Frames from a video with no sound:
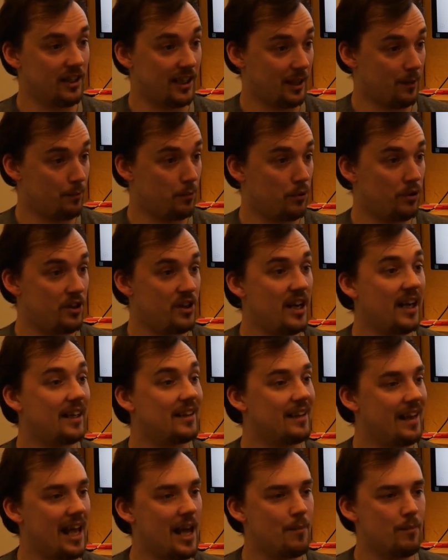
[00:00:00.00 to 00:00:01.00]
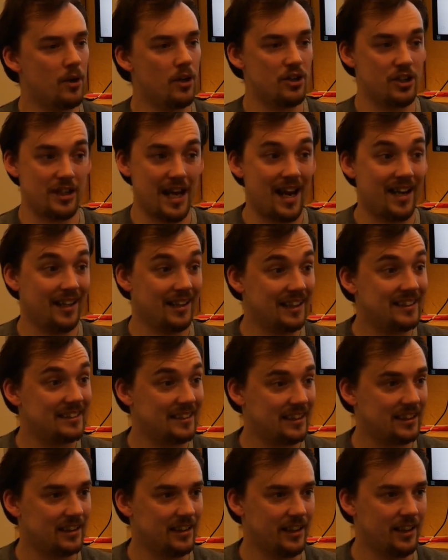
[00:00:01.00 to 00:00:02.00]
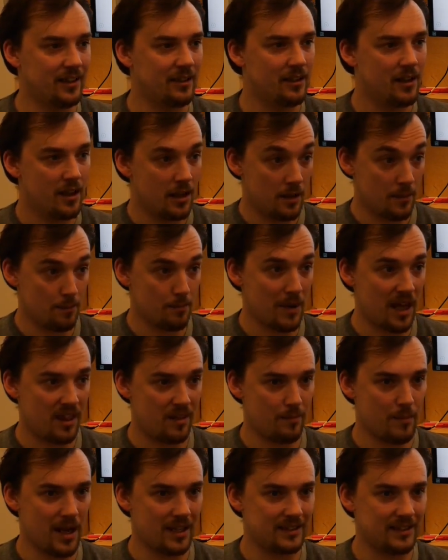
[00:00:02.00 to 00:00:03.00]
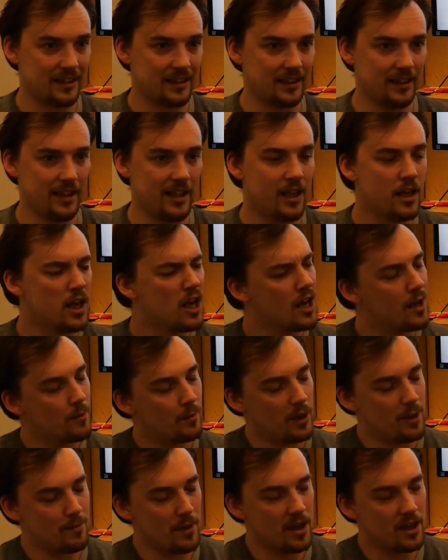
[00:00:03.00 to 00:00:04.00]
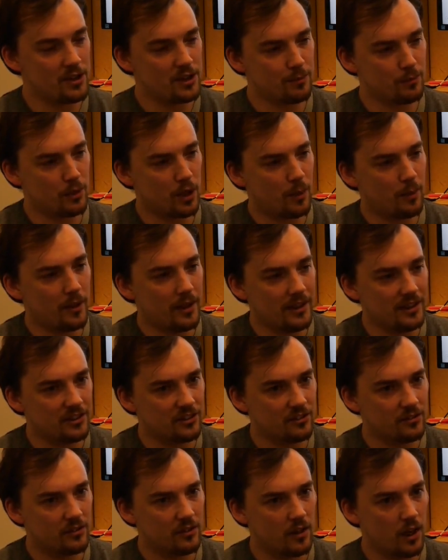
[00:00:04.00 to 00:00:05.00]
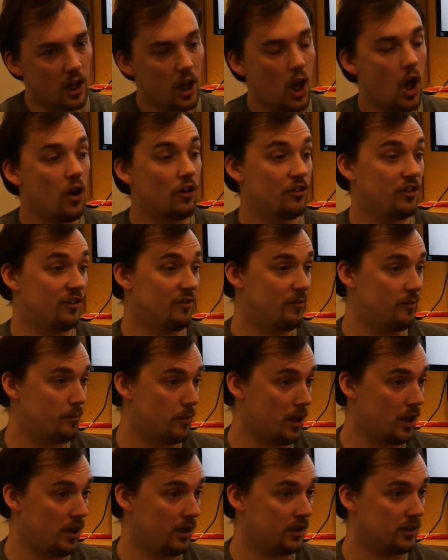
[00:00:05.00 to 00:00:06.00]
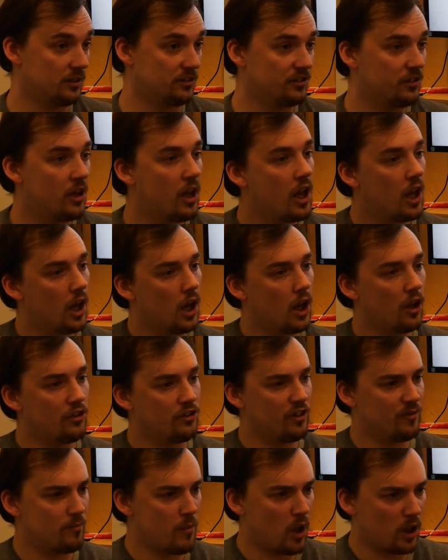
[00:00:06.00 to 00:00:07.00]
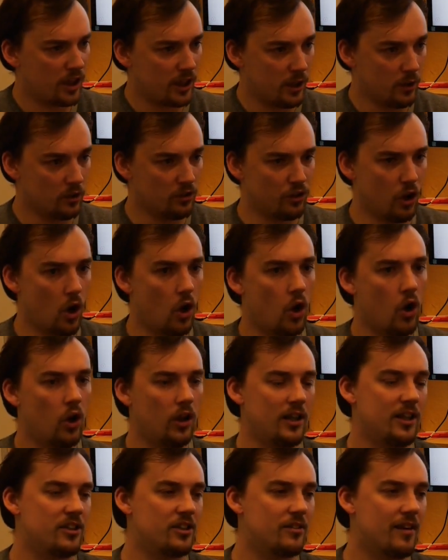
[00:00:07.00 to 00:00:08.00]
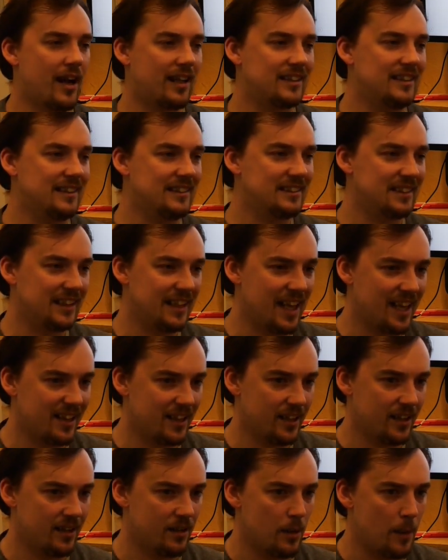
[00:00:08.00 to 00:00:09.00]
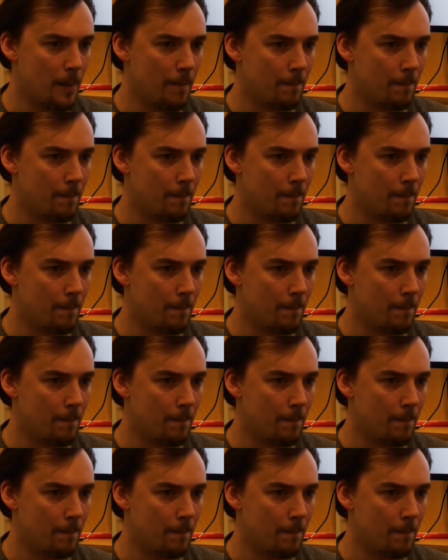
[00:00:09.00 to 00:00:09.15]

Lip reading: I can predict their motion analytically, mathematically, but emergent properties, lots of particles, lots of molecules all interacting together,